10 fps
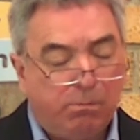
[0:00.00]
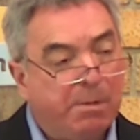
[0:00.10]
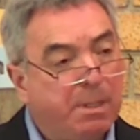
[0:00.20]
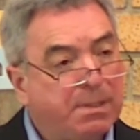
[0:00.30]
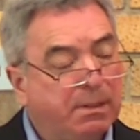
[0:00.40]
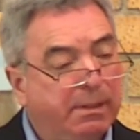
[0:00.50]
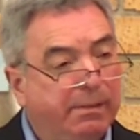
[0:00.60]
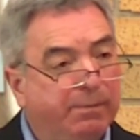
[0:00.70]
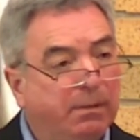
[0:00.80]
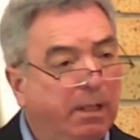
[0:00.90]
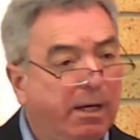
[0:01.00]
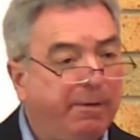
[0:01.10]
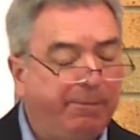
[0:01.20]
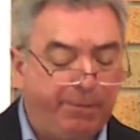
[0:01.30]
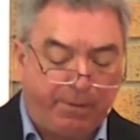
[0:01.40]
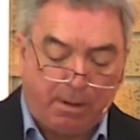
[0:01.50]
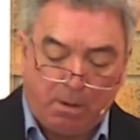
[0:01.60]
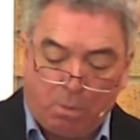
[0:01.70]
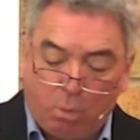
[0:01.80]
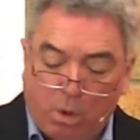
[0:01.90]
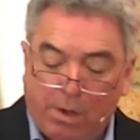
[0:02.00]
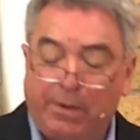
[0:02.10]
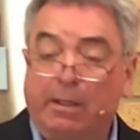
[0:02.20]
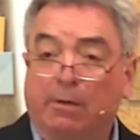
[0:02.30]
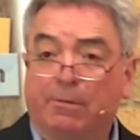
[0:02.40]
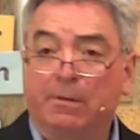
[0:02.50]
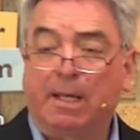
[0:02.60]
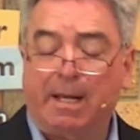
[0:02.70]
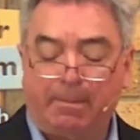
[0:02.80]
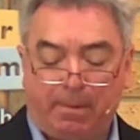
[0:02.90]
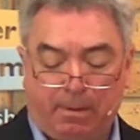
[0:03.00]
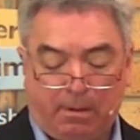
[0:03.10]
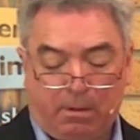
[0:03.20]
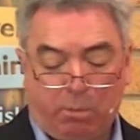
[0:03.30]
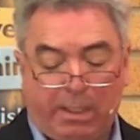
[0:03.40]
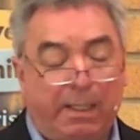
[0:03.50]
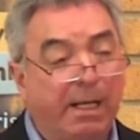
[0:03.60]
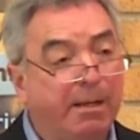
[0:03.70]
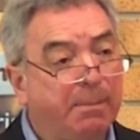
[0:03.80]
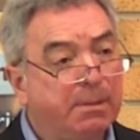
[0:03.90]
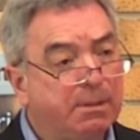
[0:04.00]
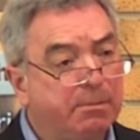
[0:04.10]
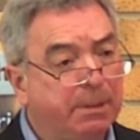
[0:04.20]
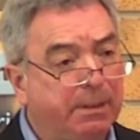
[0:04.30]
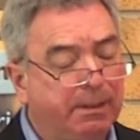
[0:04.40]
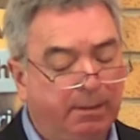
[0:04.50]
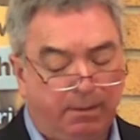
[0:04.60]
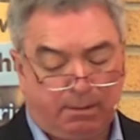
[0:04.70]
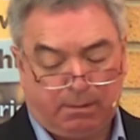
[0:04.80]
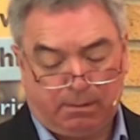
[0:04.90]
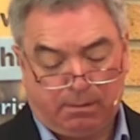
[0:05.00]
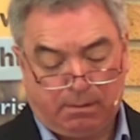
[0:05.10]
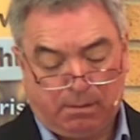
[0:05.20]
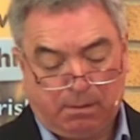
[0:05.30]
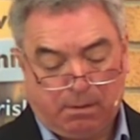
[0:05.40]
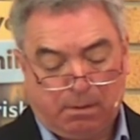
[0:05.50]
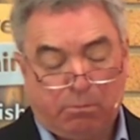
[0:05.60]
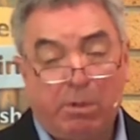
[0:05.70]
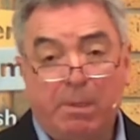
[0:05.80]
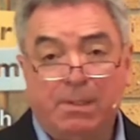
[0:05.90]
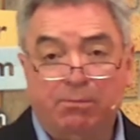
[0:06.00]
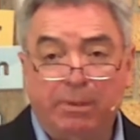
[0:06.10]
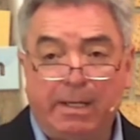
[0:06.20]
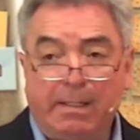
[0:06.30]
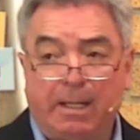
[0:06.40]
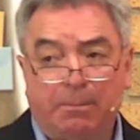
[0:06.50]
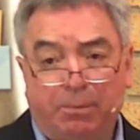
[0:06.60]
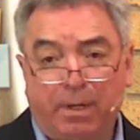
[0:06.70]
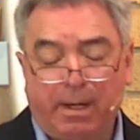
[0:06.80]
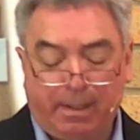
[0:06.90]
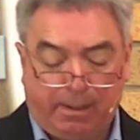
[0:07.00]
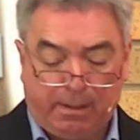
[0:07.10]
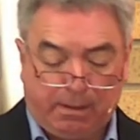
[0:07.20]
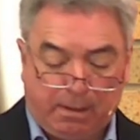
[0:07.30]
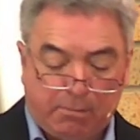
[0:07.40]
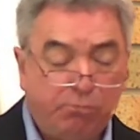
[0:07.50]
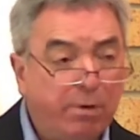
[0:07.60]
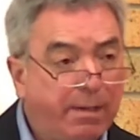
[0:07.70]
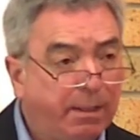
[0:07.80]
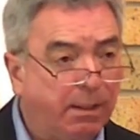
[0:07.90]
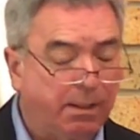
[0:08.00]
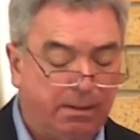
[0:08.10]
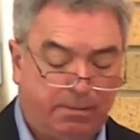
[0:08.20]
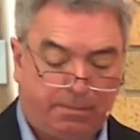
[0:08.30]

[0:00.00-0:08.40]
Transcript: We must live life worthy of the name we claim to be. We must read and pray regular.